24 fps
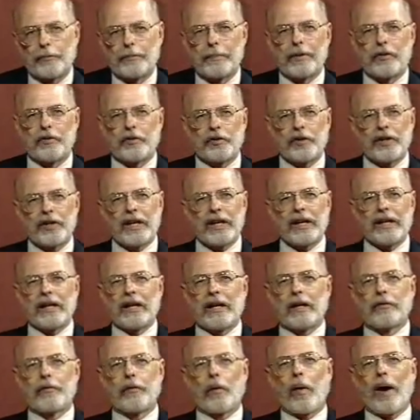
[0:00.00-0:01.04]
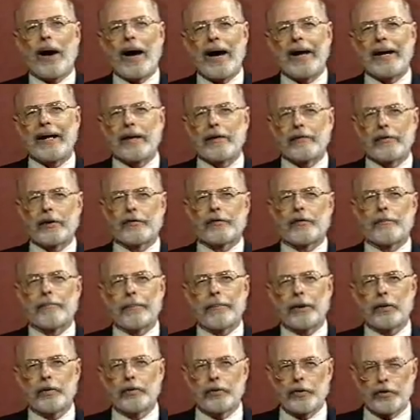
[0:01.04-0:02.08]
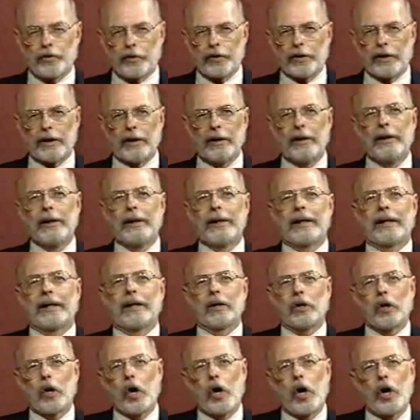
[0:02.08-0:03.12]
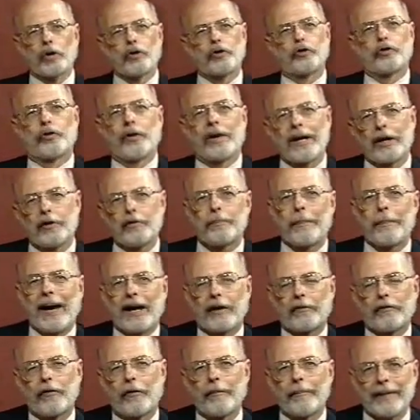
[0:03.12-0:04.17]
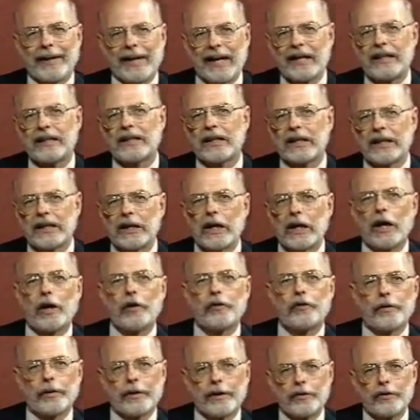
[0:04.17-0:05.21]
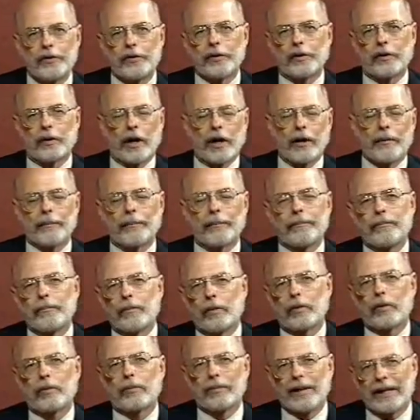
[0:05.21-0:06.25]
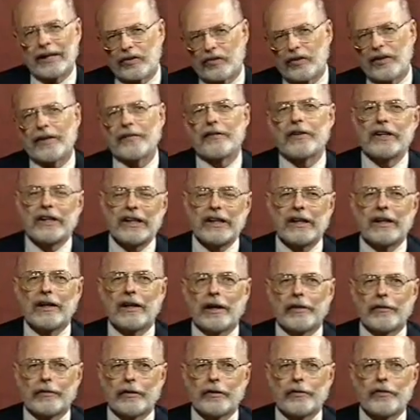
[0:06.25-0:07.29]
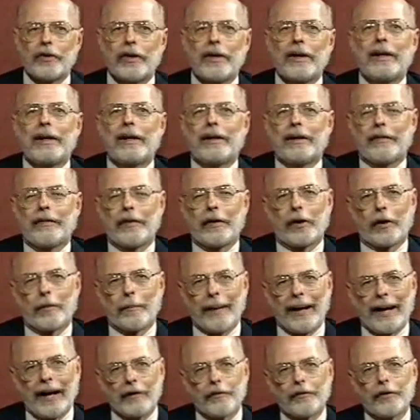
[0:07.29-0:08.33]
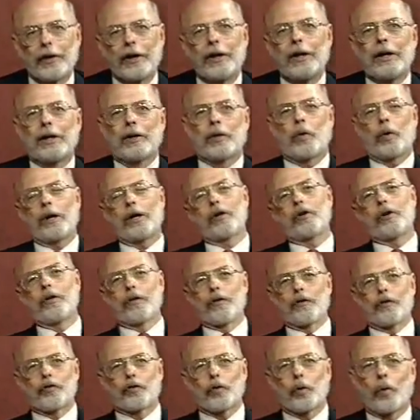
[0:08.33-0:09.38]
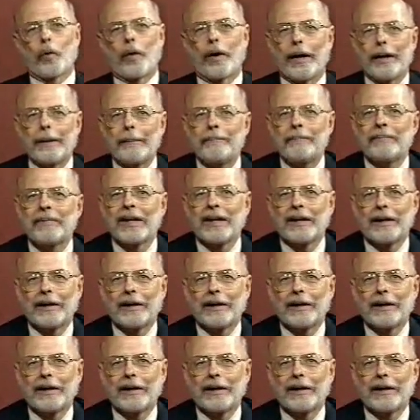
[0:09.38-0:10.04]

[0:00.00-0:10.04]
has been seen in a variety of different poses in a long dress back from the 1800s or late 1700s, thereabouts. According to the story,